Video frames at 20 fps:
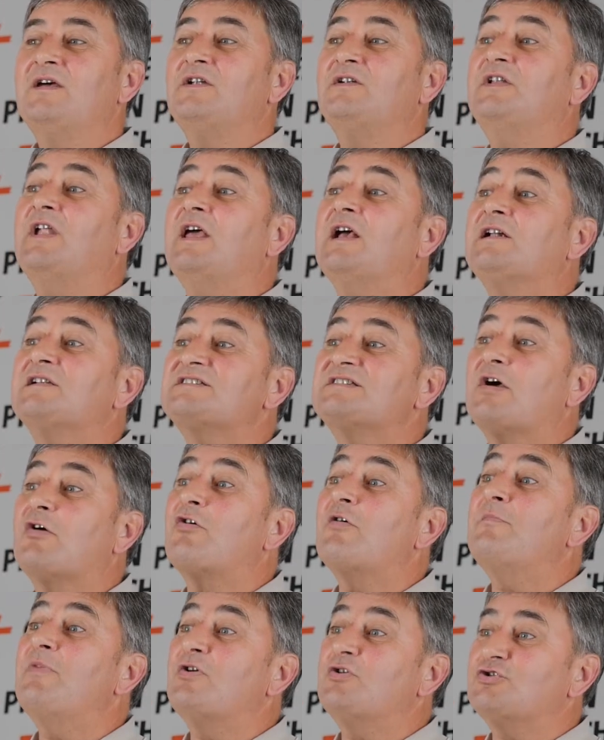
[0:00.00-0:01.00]
Nails
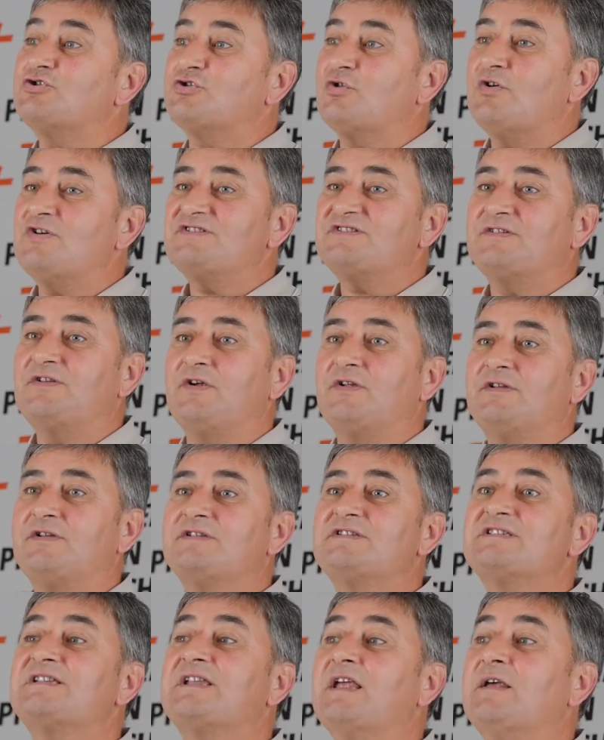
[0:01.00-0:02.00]
are a better choice than
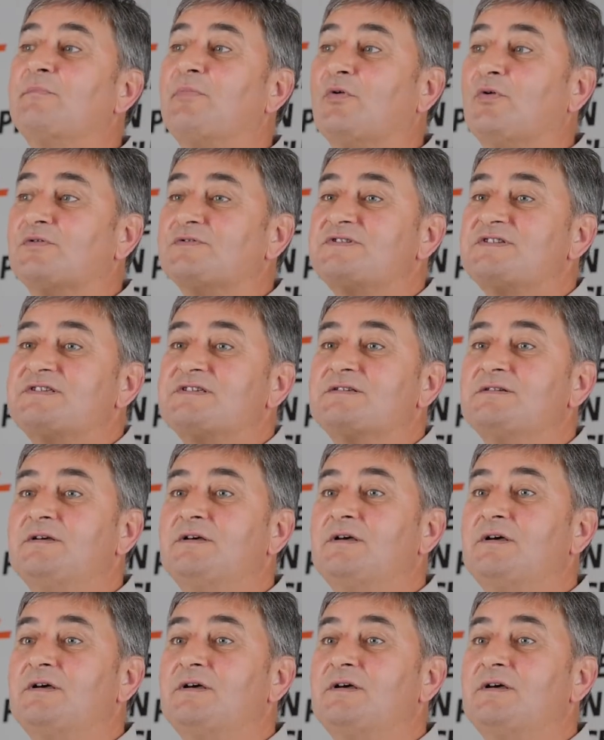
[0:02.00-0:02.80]
staples.